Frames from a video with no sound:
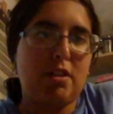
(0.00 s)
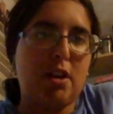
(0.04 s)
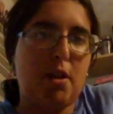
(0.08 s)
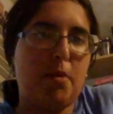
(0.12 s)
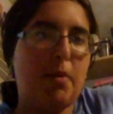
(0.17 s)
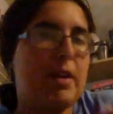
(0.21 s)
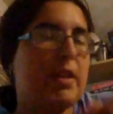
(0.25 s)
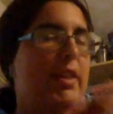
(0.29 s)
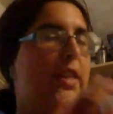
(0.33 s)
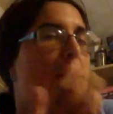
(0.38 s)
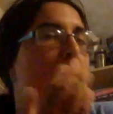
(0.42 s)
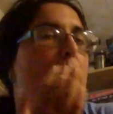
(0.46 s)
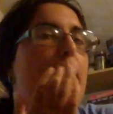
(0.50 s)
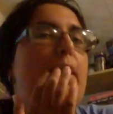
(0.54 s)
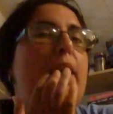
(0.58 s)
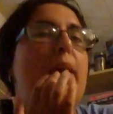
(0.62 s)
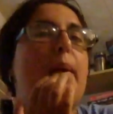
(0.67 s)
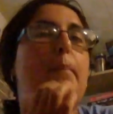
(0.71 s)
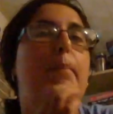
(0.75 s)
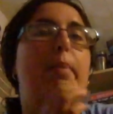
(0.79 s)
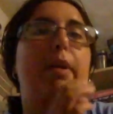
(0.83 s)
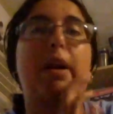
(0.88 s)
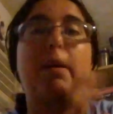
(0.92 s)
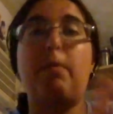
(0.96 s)
going that way,
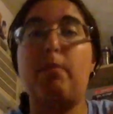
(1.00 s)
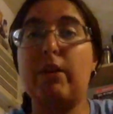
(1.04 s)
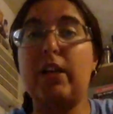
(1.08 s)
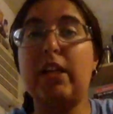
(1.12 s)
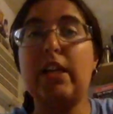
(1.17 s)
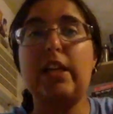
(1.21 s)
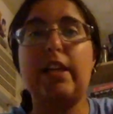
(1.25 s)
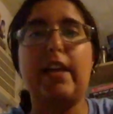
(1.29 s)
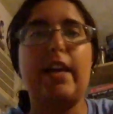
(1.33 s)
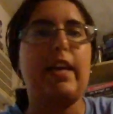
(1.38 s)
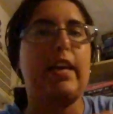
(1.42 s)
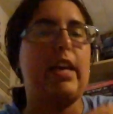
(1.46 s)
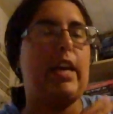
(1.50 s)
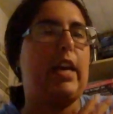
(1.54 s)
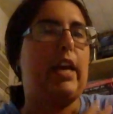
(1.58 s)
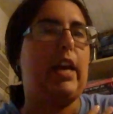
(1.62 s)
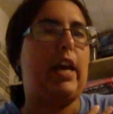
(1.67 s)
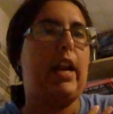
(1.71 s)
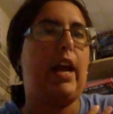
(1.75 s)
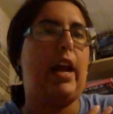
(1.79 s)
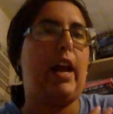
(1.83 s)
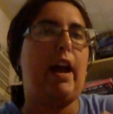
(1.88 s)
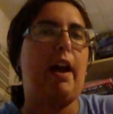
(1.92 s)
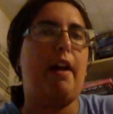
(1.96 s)
but I'm really liking it.
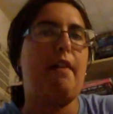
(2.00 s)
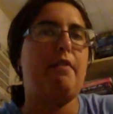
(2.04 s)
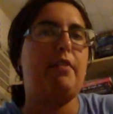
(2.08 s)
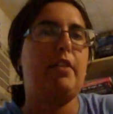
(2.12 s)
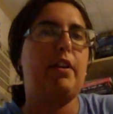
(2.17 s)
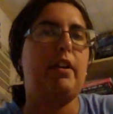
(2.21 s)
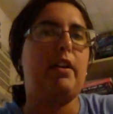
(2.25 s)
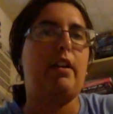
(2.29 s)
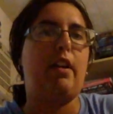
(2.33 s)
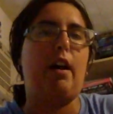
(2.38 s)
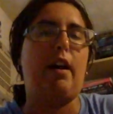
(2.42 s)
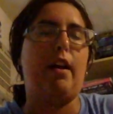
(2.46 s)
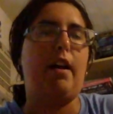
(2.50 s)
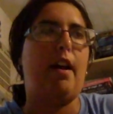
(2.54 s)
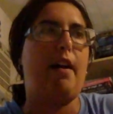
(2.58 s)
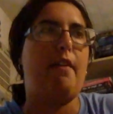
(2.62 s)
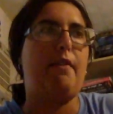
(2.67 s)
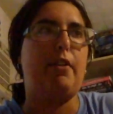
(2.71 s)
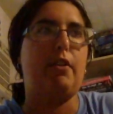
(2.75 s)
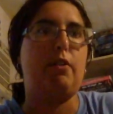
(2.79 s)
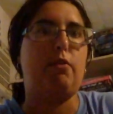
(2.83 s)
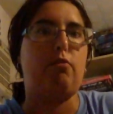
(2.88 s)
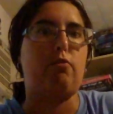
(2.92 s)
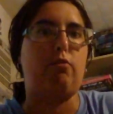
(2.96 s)
I
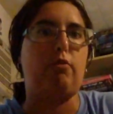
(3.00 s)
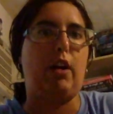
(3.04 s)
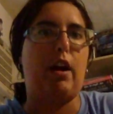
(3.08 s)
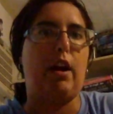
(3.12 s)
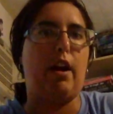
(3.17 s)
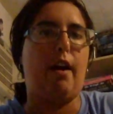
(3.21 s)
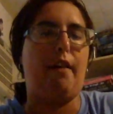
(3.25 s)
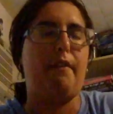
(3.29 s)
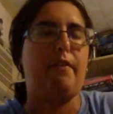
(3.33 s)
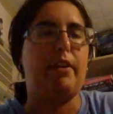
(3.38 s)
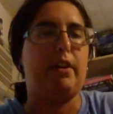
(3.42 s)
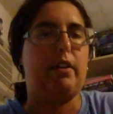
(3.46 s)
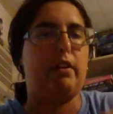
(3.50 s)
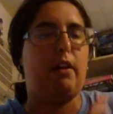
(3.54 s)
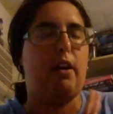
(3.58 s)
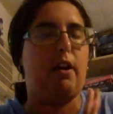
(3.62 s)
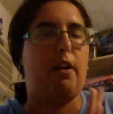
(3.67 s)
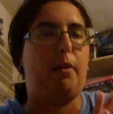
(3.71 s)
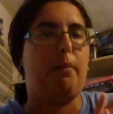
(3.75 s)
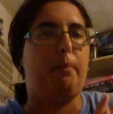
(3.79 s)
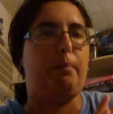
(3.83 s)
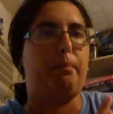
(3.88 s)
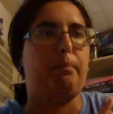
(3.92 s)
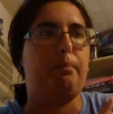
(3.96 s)
haven't
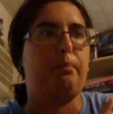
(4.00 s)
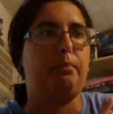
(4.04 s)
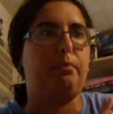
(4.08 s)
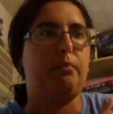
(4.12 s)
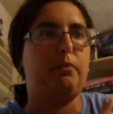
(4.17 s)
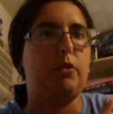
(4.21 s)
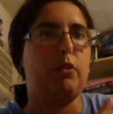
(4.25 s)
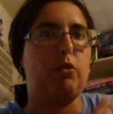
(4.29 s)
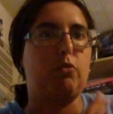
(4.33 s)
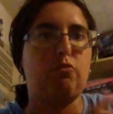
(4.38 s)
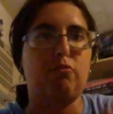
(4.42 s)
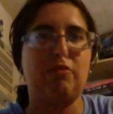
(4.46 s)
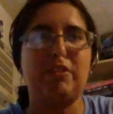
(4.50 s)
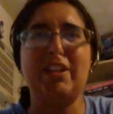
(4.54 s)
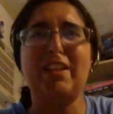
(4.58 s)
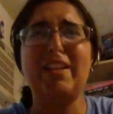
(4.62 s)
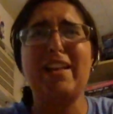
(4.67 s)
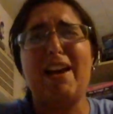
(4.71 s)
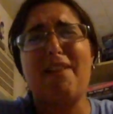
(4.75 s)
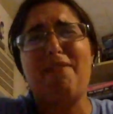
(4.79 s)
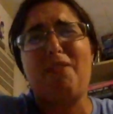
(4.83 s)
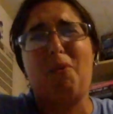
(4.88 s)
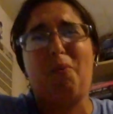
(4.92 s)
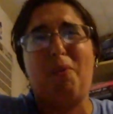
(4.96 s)
really
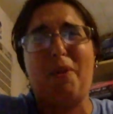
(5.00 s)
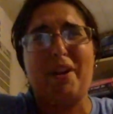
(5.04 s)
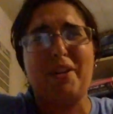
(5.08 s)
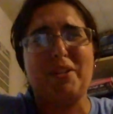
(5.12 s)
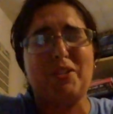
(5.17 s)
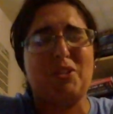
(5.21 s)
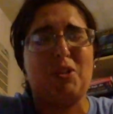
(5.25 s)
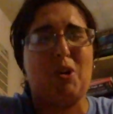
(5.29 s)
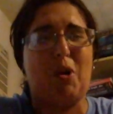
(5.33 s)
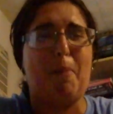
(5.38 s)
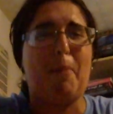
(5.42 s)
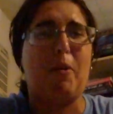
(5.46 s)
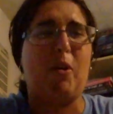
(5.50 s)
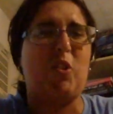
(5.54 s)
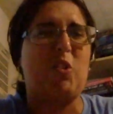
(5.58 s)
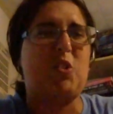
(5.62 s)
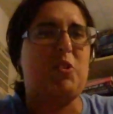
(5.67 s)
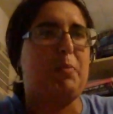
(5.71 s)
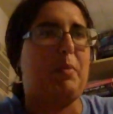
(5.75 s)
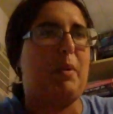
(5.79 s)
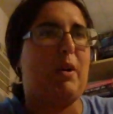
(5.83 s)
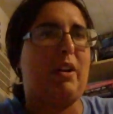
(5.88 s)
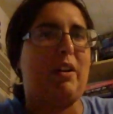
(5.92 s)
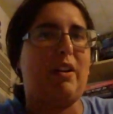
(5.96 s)
ever read a Star Wars
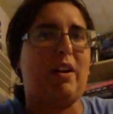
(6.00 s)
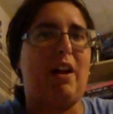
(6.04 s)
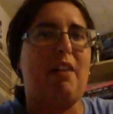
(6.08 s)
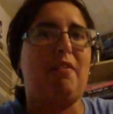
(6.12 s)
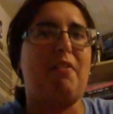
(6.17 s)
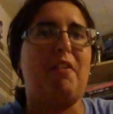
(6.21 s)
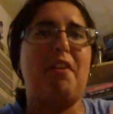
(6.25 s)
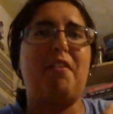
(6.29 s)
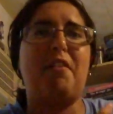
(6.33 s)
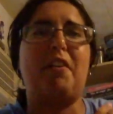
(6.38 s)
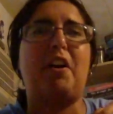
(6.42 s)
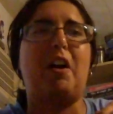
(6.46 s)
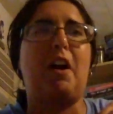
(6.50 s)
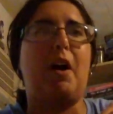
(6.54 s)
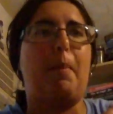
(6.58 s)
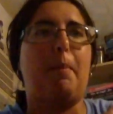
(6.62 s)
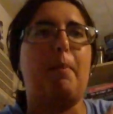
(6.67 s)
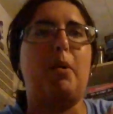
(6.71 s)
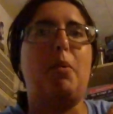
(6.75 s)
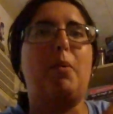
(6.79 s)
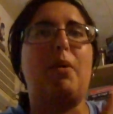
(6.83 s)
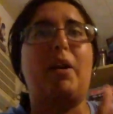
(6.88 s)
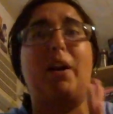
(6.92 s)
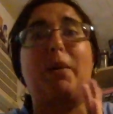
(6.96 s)
book. I read a
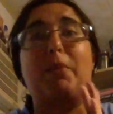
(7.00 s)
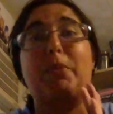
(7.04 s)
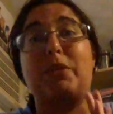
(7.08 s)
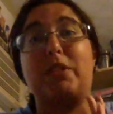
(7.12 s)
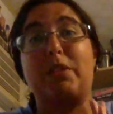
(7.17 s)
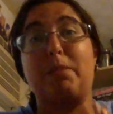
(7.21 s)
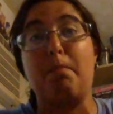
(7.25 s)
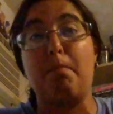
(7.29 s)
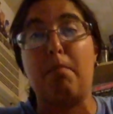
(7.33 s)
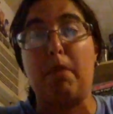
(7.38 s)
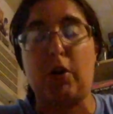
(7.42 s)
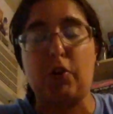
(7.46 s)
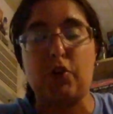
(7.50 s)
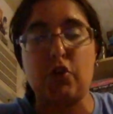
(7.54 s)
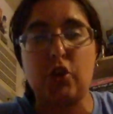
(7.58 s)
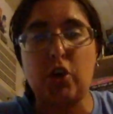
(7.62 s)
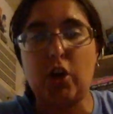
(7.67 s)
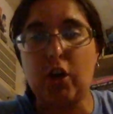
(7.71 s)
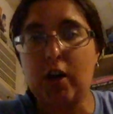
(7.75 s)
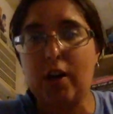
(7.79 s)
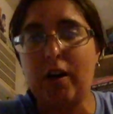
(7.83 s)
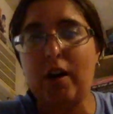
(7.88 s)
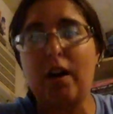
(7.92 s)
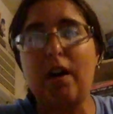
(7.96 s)
couple when I was much
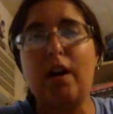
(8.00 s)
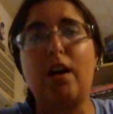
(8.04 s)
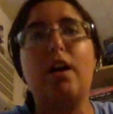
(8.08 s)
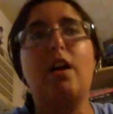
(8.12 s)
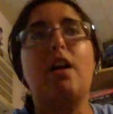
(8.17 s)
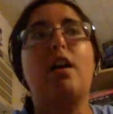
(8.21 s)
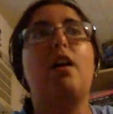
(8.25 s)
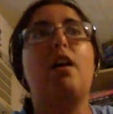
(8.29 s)
younger,